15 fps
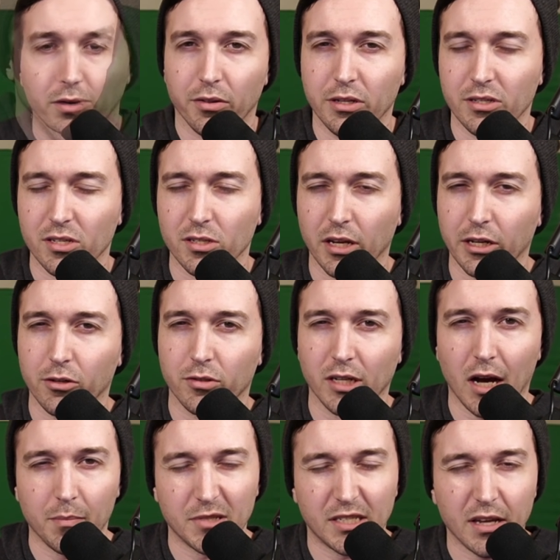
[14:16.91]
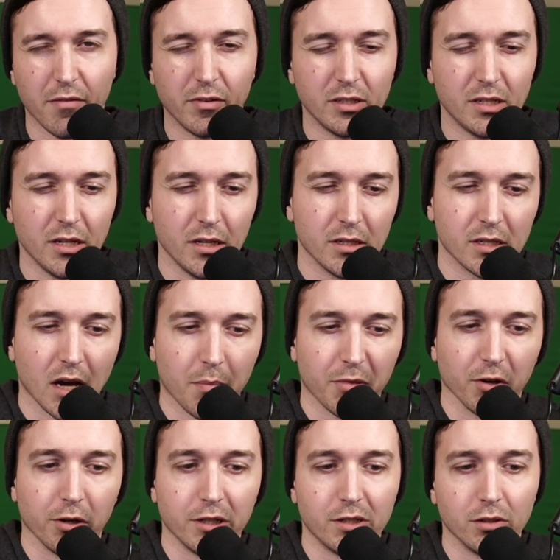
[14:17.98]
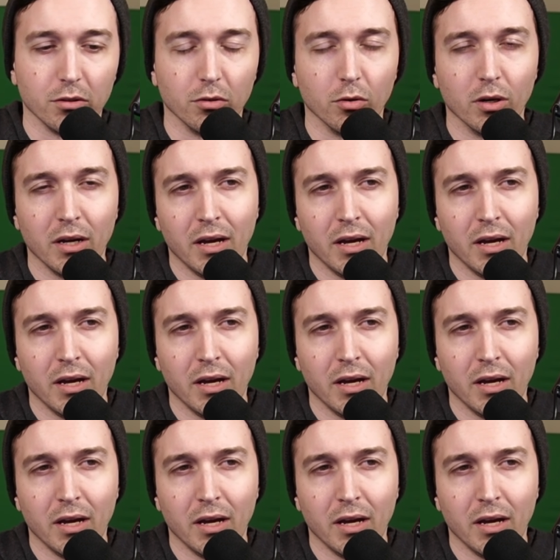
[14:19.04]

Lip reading: this is like your top 17, top 32.